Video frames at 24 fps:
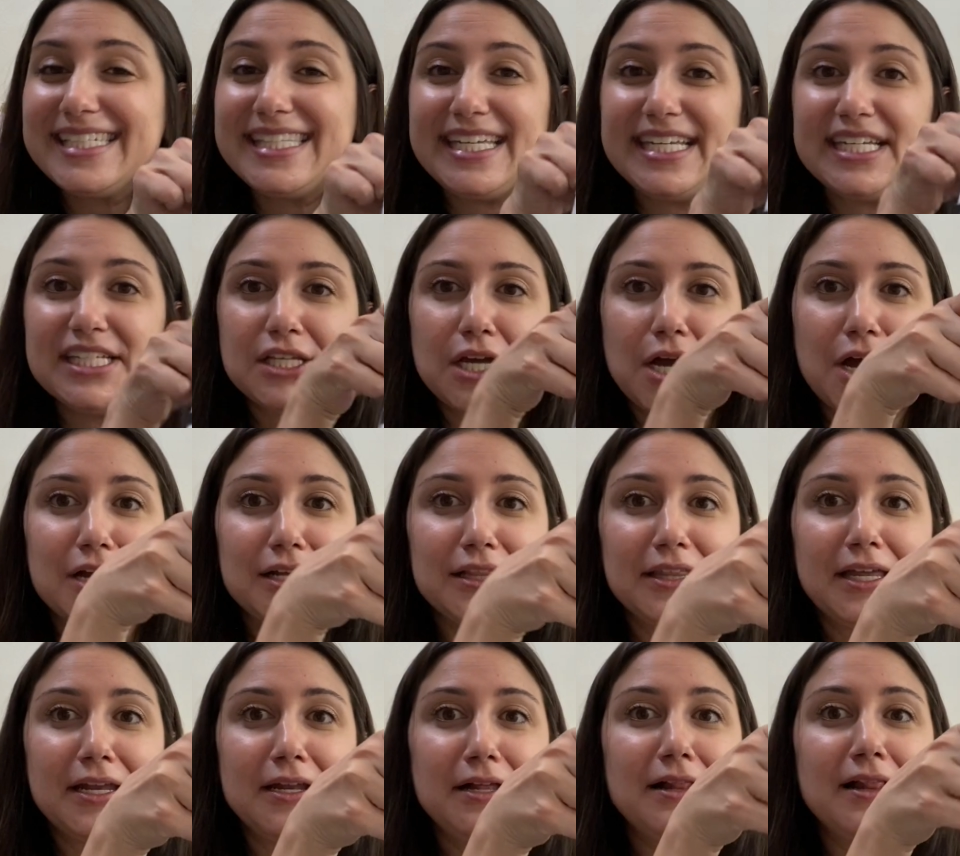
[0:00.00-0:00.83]
These
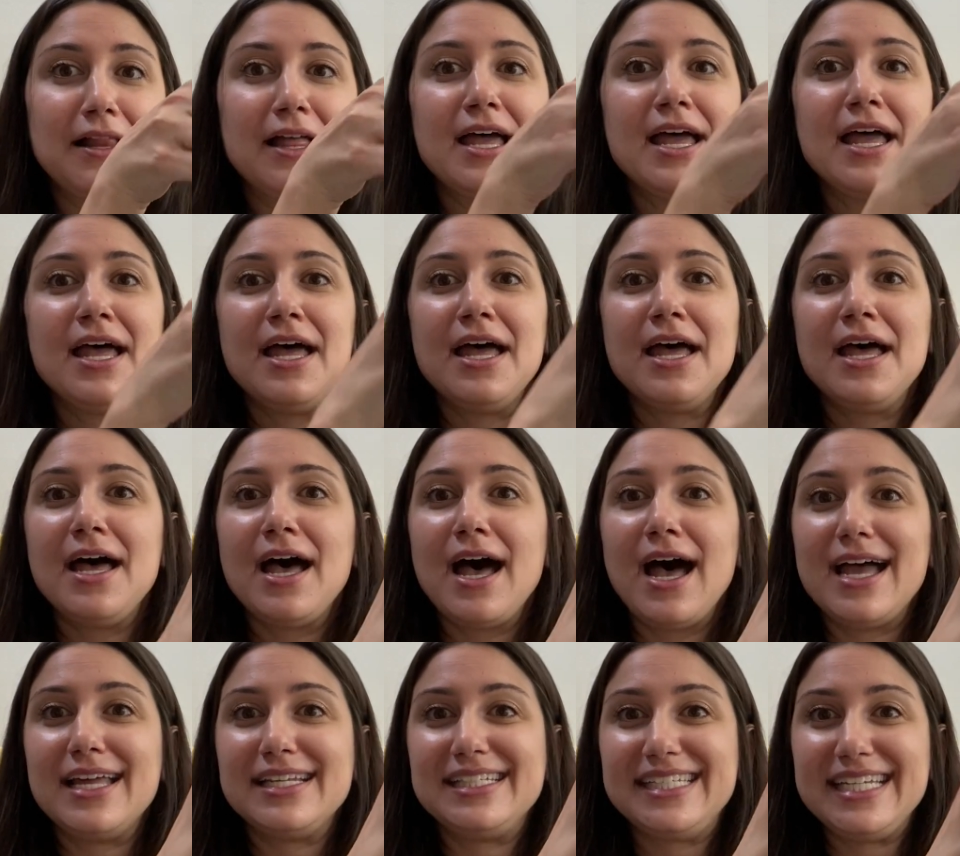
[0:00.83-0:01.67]
are little
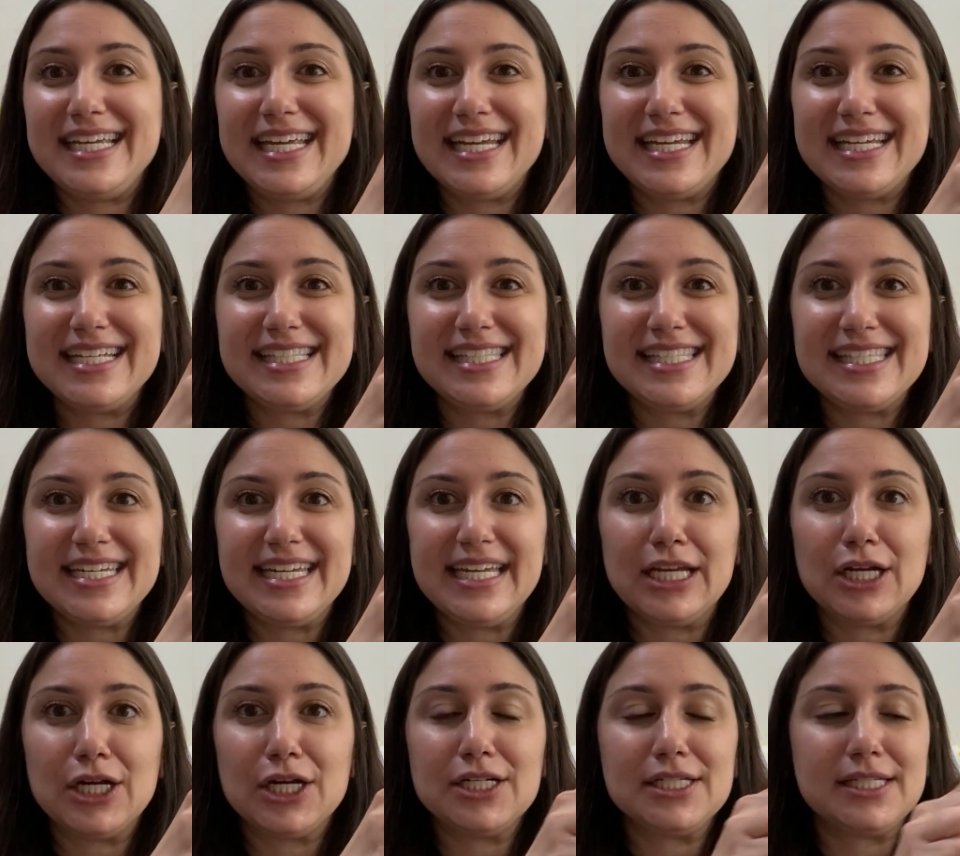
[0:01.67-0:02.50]
Adidas
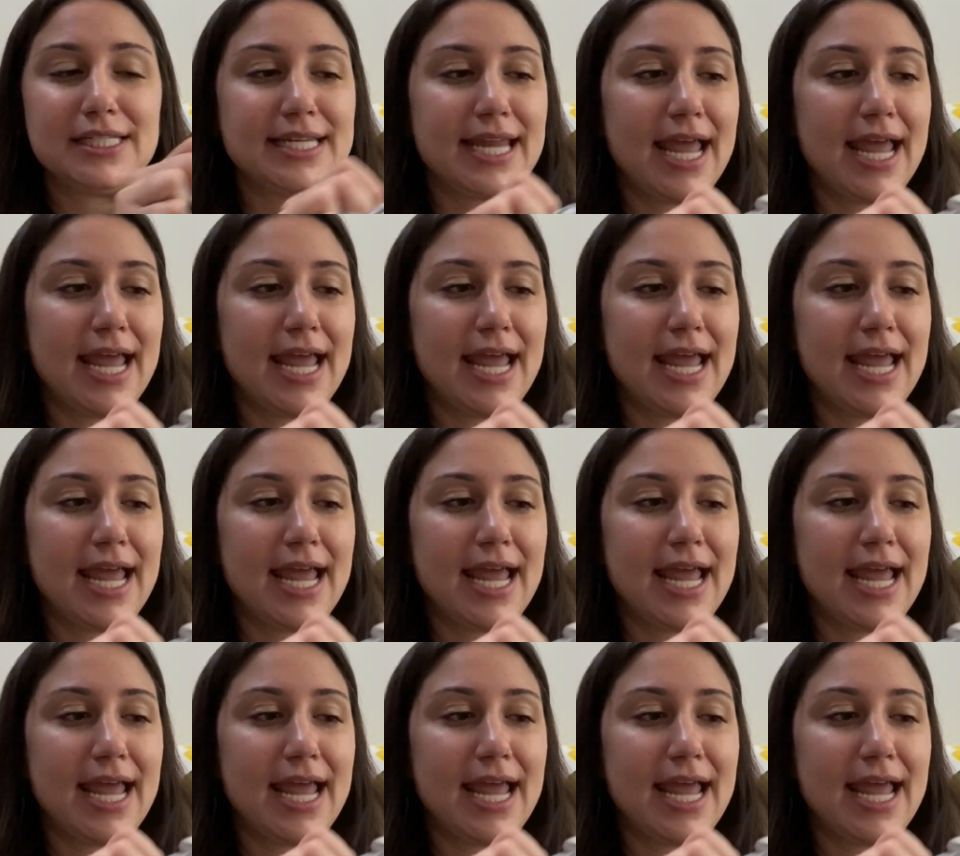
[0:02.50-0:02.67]
sneakers.